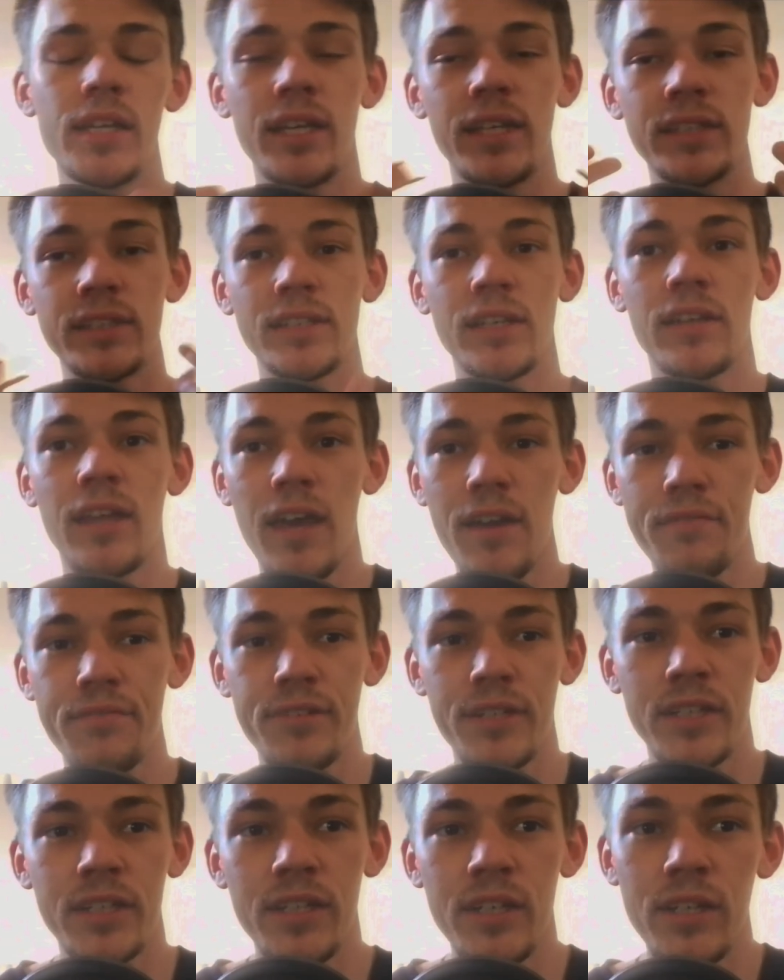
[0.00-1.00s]
In South
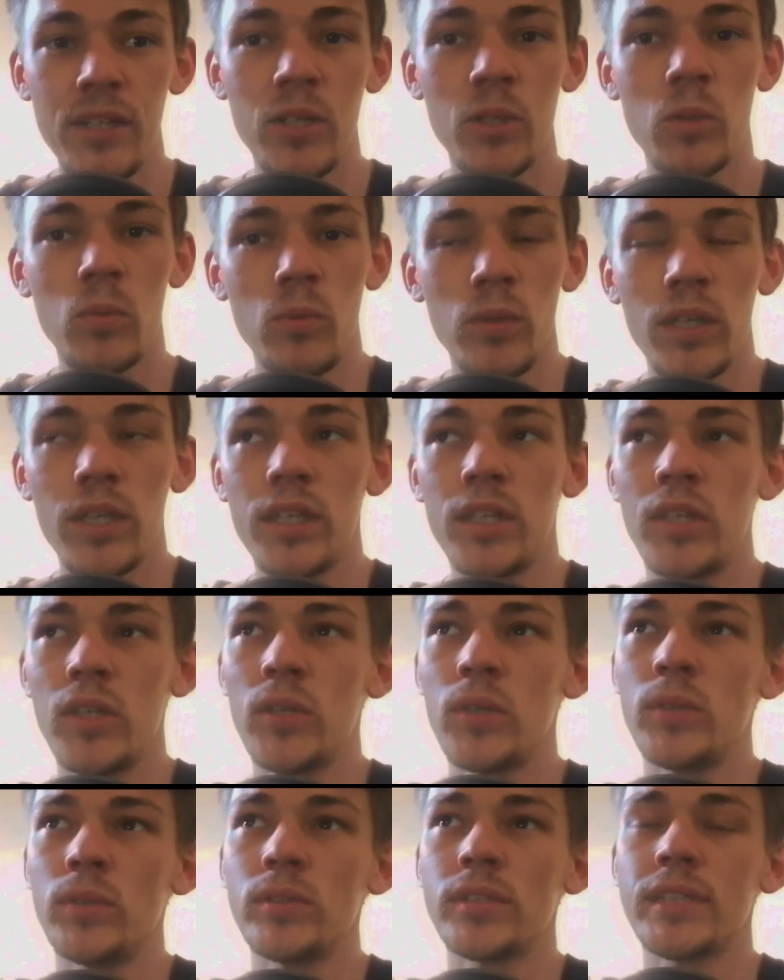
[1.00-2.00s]
Africa we
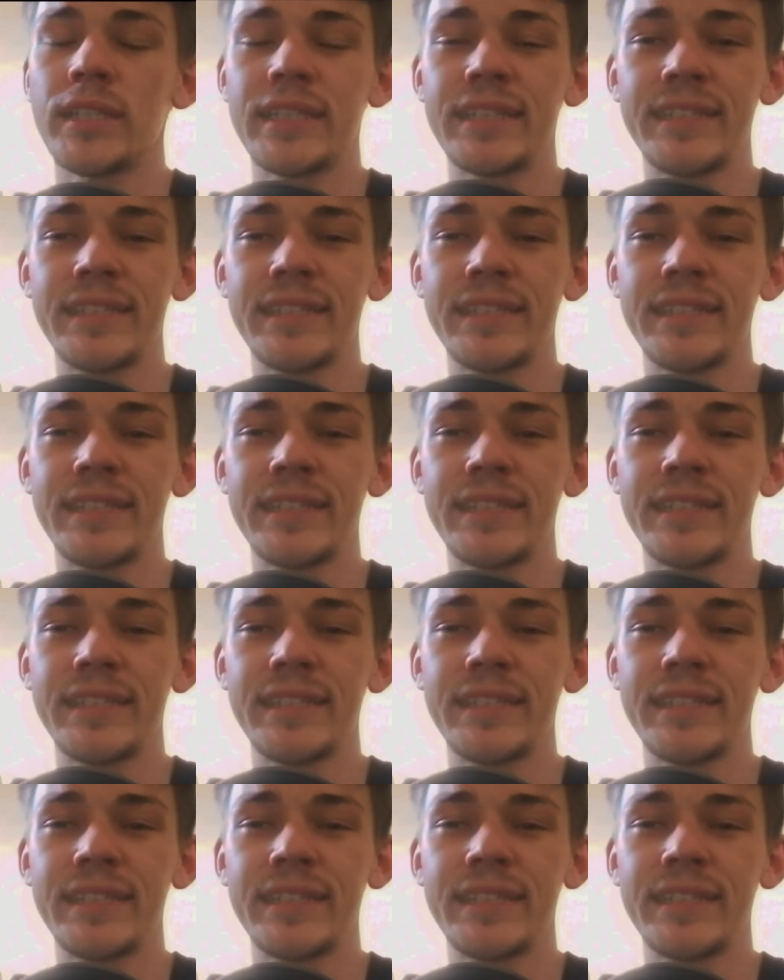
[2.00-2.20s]
use